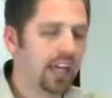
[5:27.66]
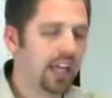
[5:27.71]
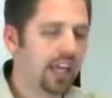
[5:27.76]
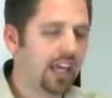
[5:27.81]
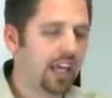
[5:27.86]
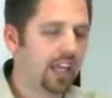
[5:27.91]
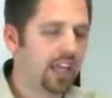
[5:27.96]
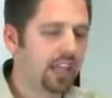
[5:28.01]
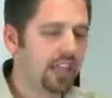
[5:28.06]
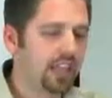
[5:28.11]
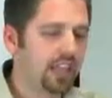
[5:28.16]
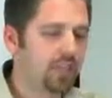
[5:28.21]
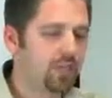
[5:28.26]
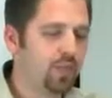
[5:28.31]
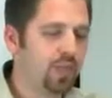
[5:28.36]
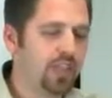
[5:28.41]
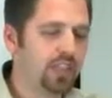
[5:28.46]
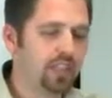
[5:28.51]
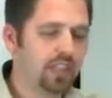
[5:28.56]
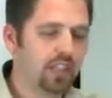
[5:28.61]
And these
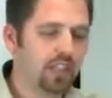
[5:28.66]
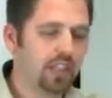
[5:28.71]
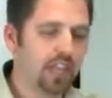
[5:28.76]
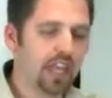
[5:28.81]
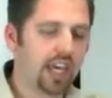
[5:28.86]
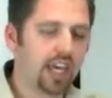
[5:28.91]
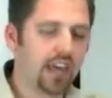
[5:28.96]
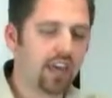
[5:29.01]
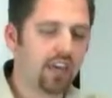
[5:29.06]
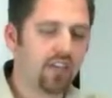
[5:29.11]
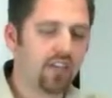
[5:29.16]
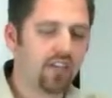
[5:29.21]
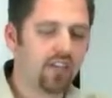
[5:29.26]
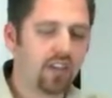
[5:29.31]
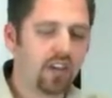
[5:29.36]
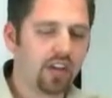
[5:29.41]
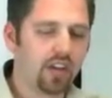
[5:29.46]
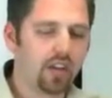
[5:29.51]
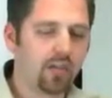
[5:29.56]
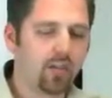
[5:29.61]
basically have
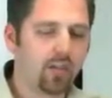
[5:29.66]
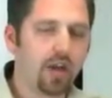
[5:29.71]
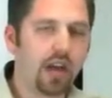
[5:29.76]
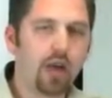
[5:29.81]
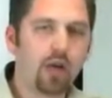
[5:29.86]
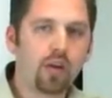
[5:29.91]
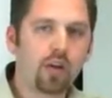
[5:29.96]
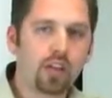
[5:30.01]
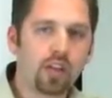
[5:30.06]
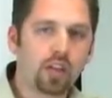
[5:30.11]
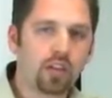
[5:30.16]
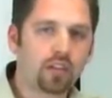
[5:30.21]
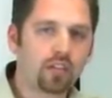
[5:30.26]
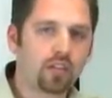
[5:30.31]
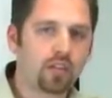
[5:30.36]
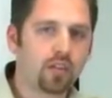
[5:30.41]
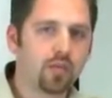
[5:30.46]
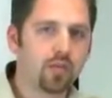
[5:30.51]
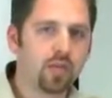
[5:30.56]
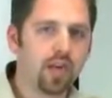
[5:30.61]
power
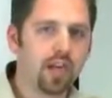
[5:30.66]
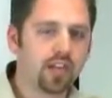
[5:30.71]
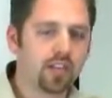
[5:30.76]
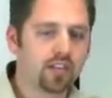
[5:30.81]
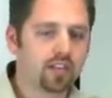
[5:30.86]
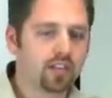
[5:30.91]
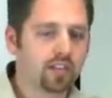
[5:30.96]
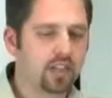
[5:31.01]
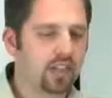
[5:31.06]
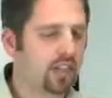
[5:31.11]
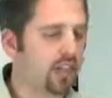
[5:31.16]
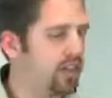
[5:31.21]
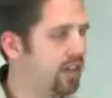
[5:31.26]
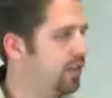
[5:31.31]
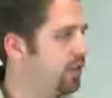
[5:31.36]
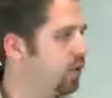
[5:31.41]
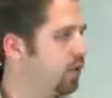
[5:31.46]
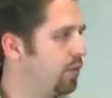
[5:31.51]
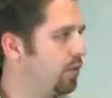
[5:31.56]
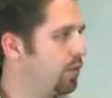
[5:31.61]
connectors in the back, just like a
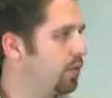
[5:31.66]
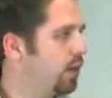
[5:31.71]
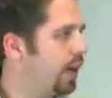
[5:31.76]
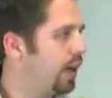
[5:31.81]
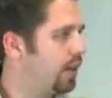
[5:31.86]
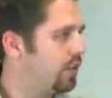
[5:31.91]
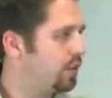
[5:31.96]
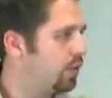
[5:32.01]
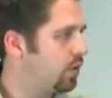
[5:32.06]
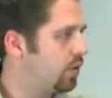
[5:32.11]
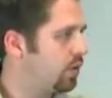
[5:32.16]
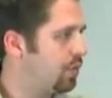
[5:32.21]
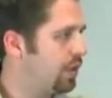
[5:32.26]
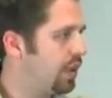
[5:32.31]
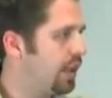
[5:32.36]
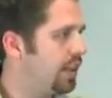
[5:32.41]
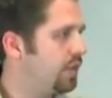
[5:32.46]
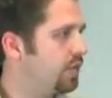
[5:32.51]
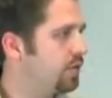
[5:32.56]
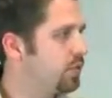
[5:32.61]
normal household
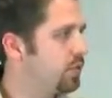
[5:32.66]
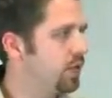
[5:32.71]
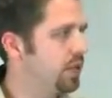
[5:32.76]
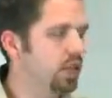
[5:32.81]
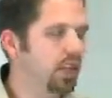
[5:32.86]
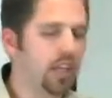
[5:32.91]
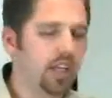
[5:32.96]
appliance would.